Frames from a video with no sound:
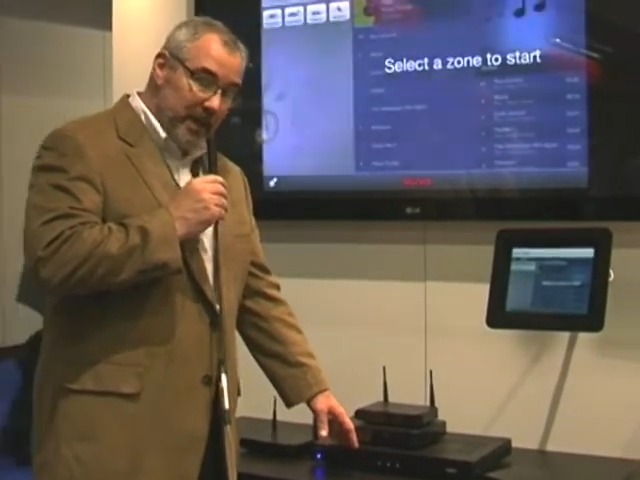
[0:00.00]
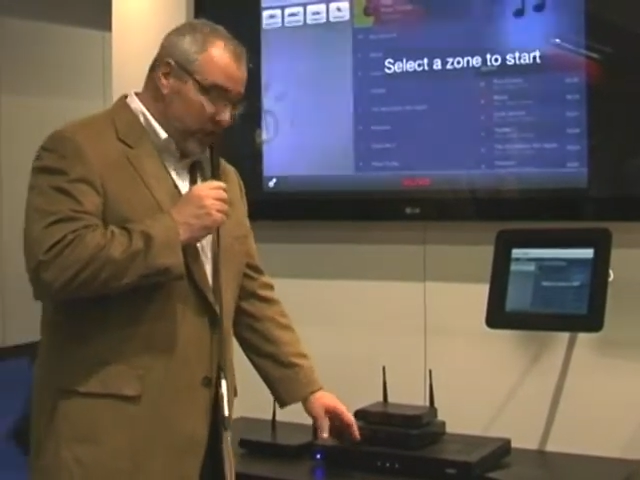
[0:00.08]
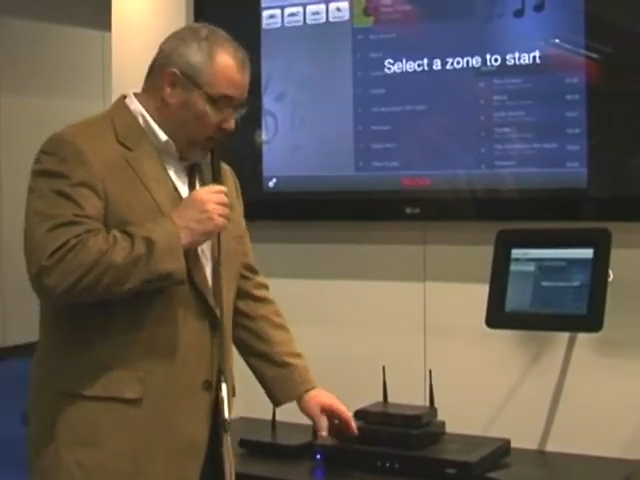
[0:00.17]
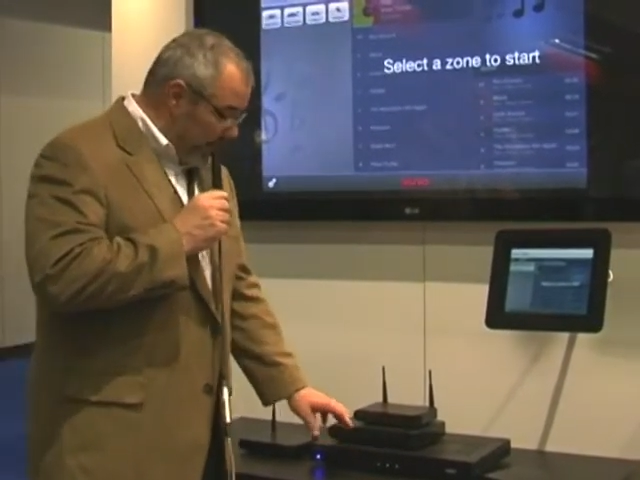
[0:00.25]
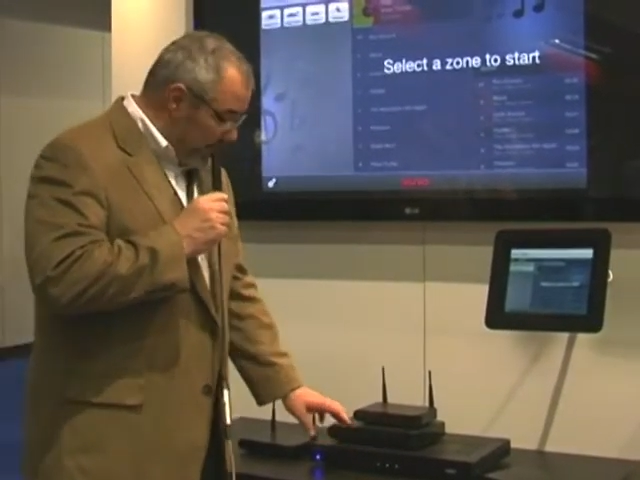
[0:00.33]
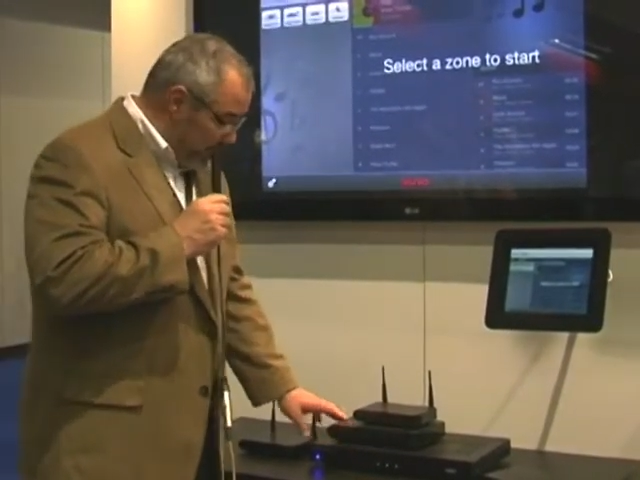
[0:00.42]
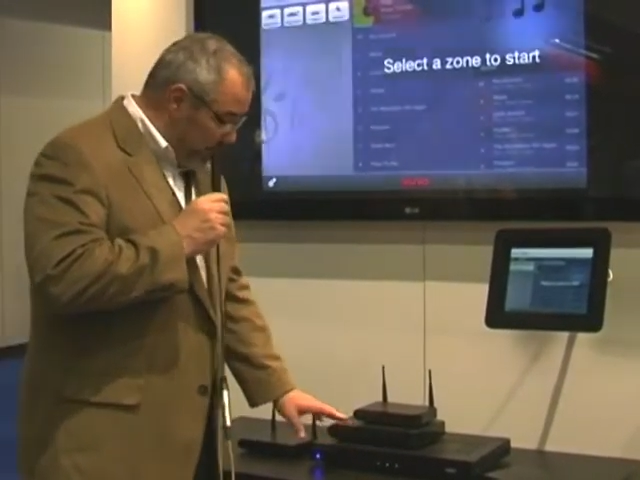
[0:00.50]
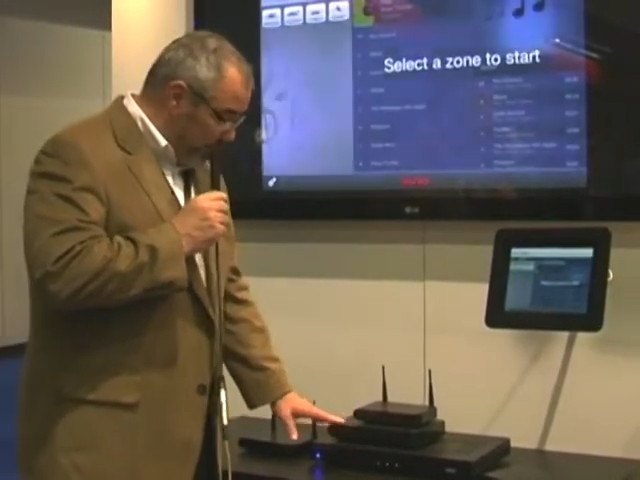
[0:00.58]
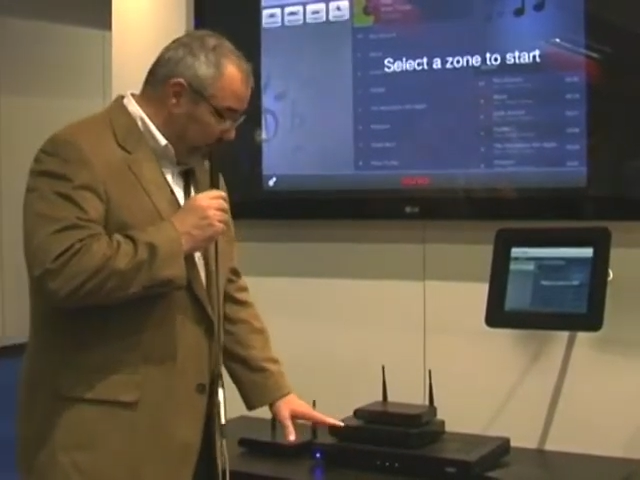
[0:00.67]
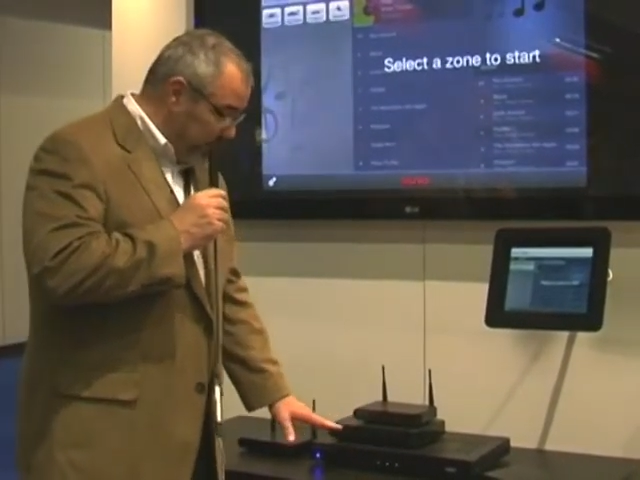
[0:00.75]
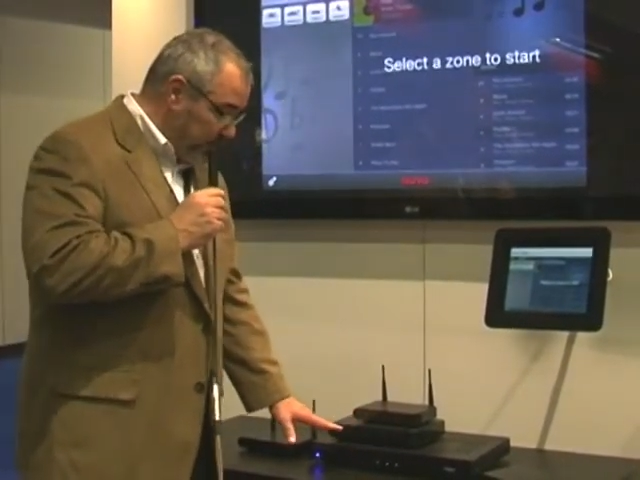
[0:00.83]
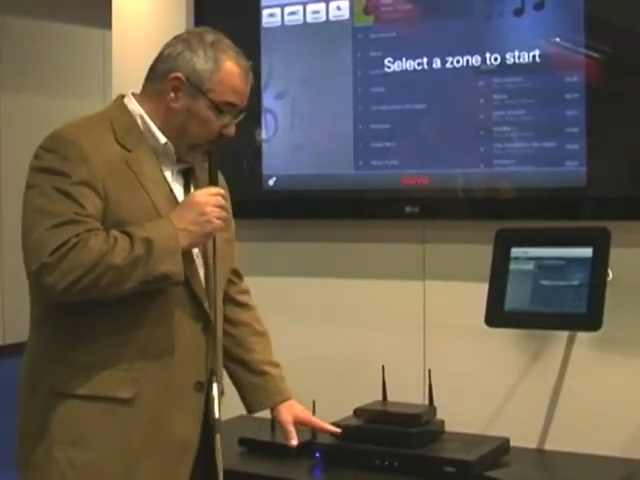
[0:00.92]
So I can put
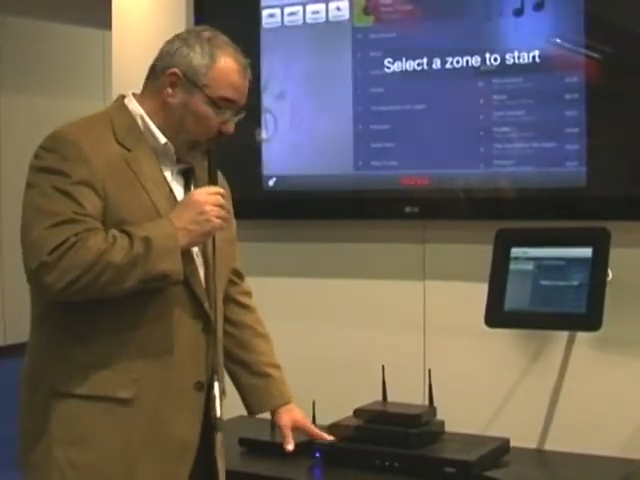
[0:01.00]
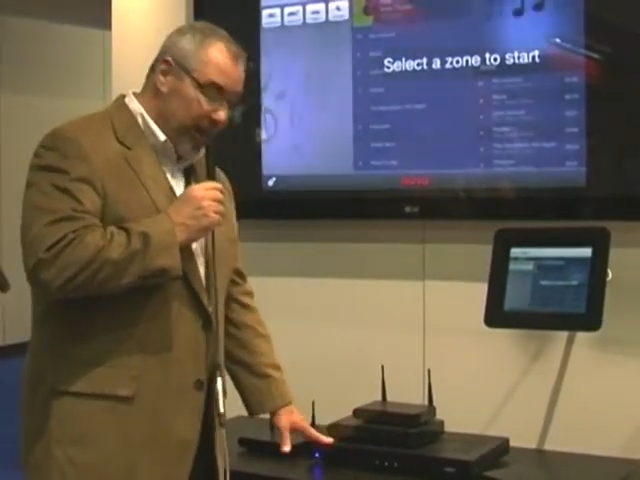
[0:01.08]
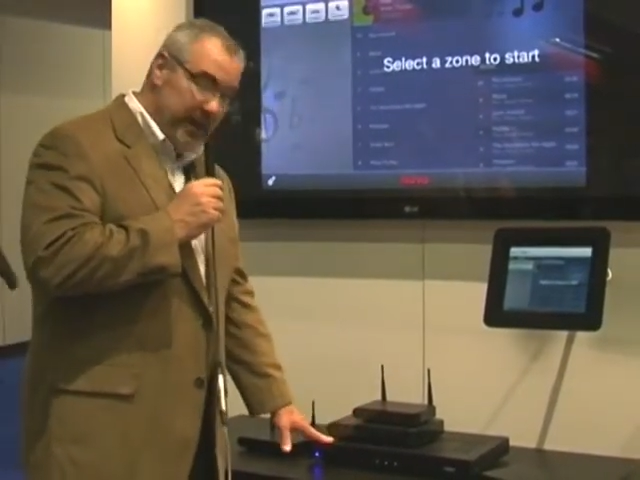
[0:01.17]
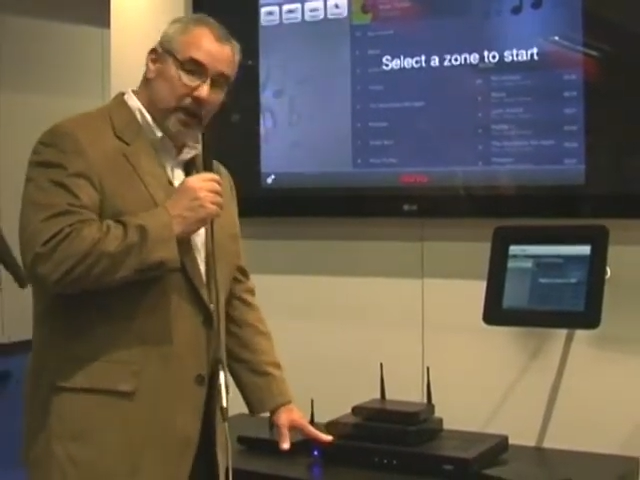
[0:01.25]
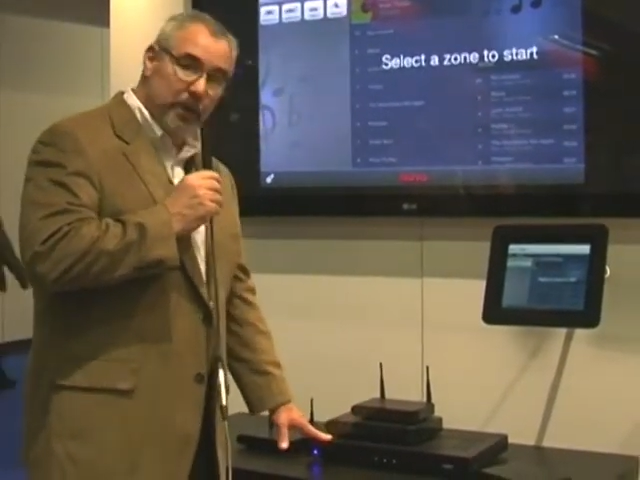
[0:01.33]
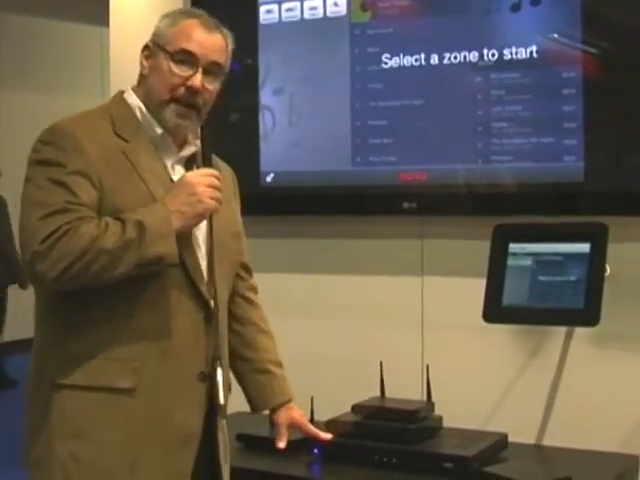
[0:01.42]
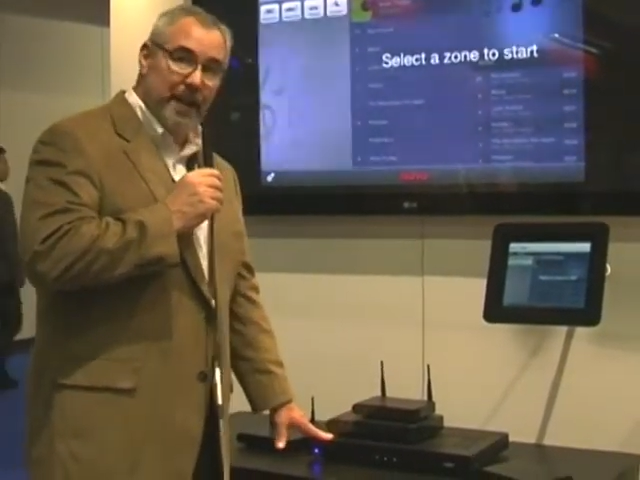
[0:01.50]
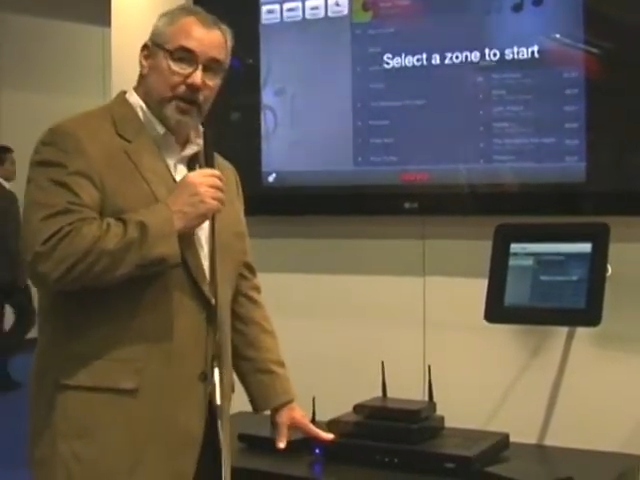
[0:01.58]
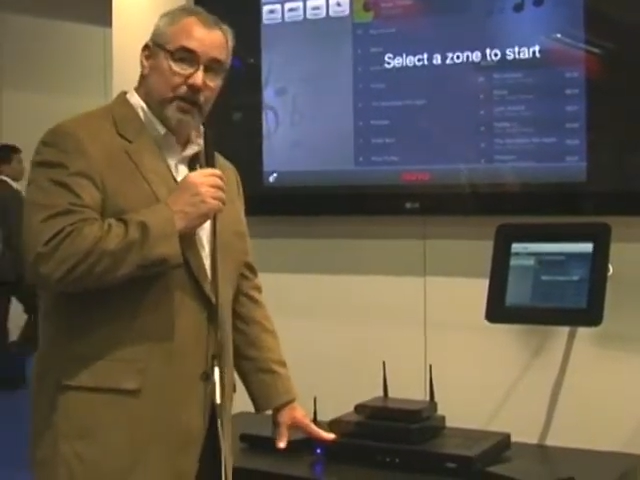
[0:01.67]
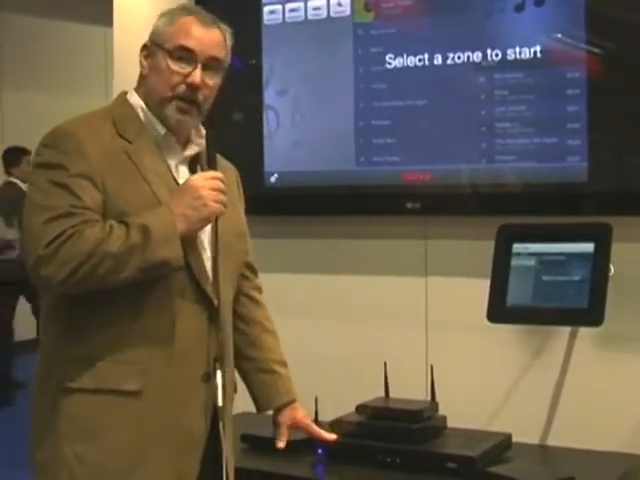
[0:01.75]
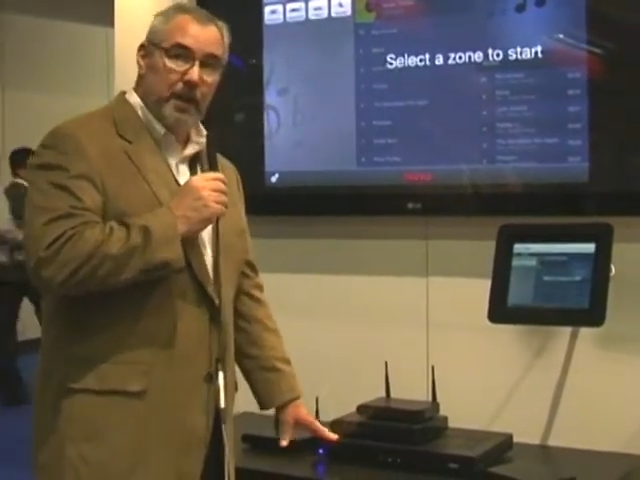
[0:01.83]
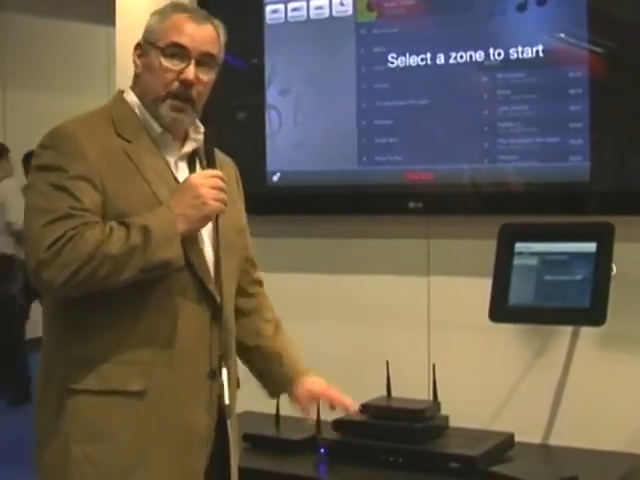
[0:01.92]
this in one
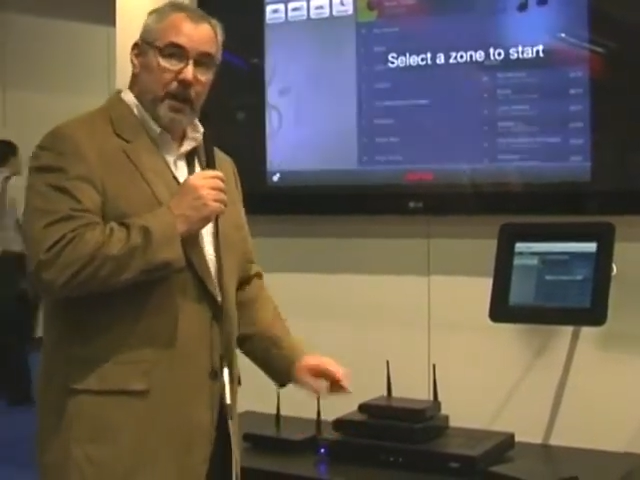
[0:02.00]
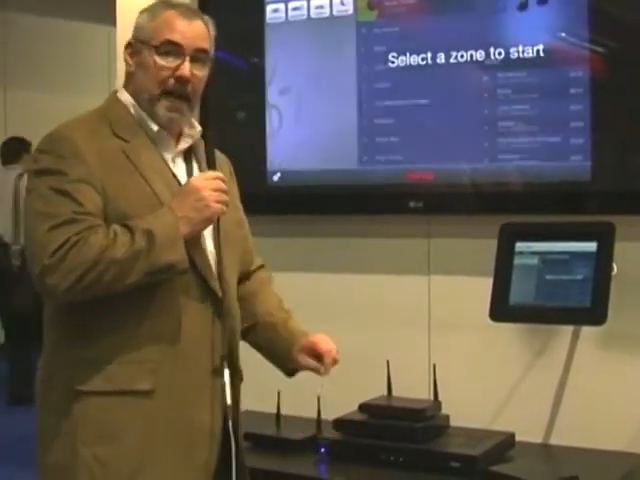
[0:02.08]
location,